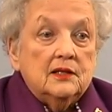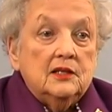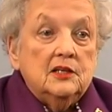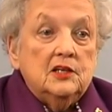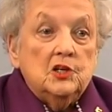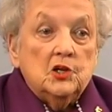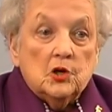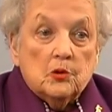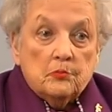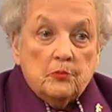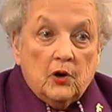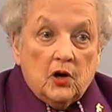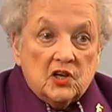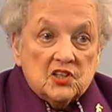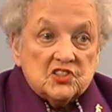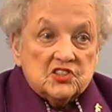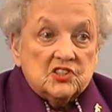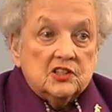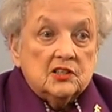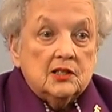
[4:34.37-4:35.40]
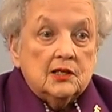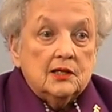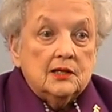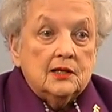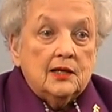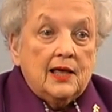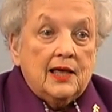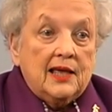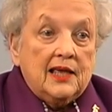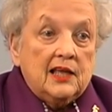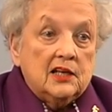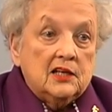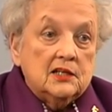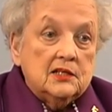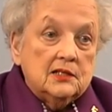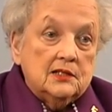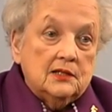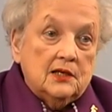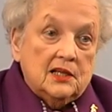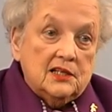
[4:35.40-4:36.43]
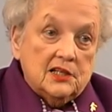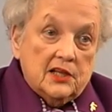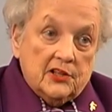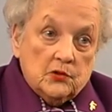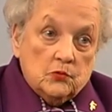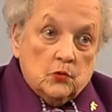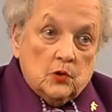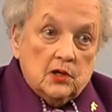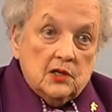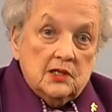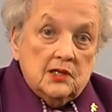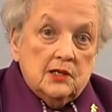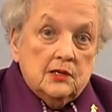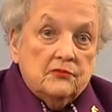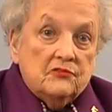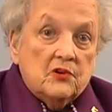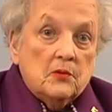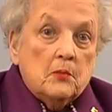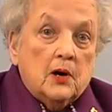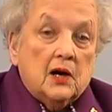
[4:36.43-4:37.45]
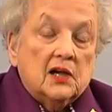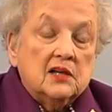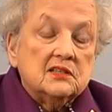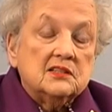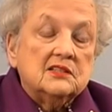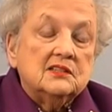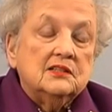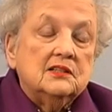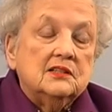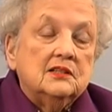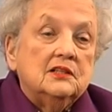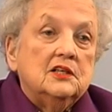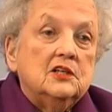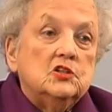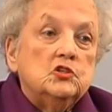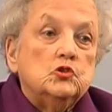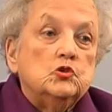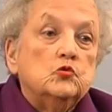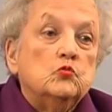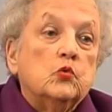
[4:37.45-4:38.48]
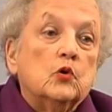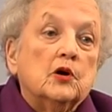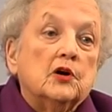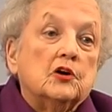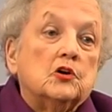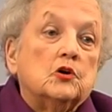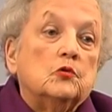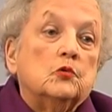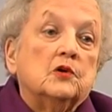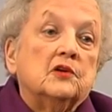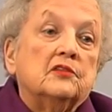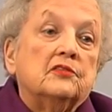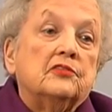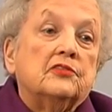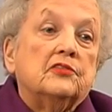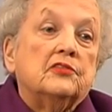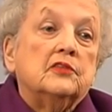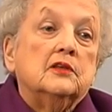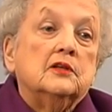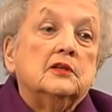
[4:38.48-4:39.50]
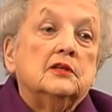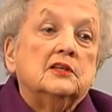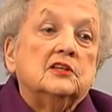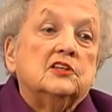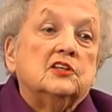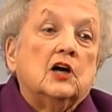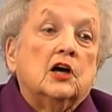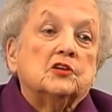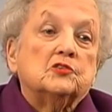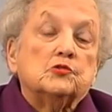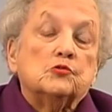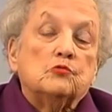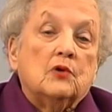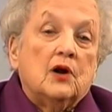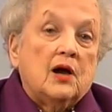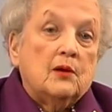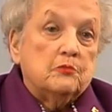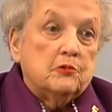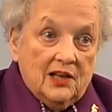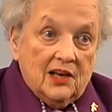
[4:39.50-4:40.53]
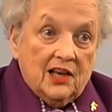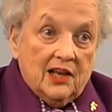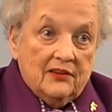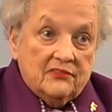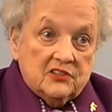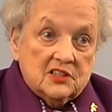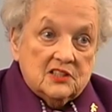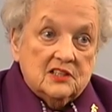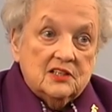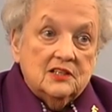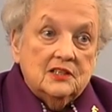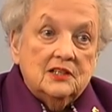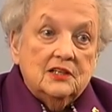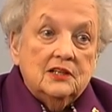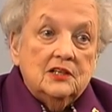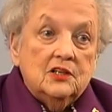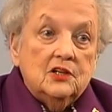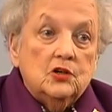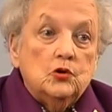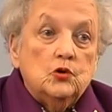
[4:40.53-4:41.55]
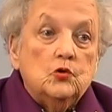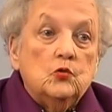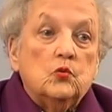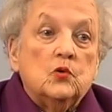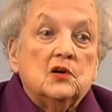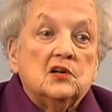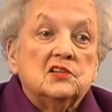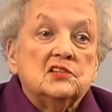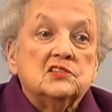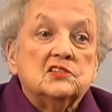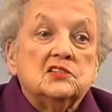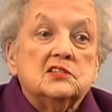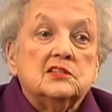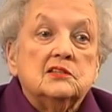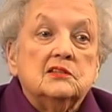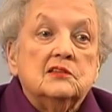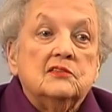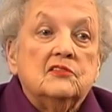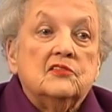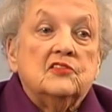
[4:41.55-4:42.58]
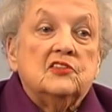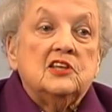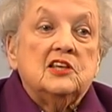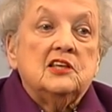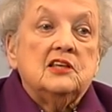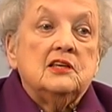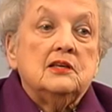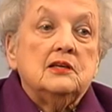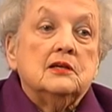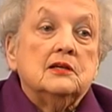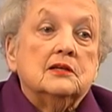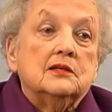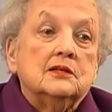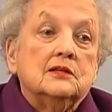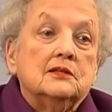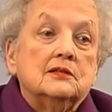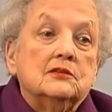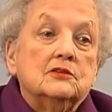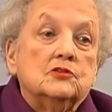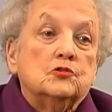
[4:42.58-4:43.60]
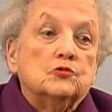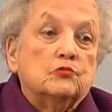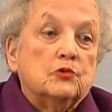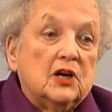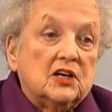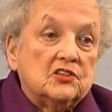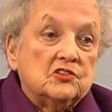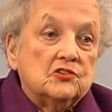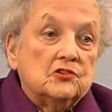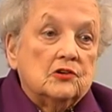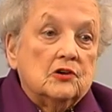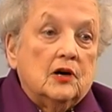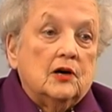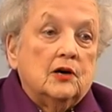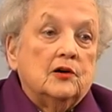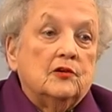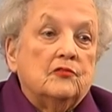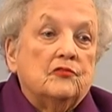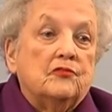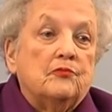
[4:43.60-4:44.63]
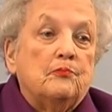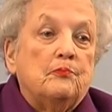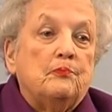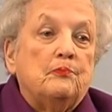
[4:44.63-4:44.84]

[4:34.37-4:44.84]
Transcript: near Boston and another one in Vermont to work with Dr. Robert Lovett, who was the director of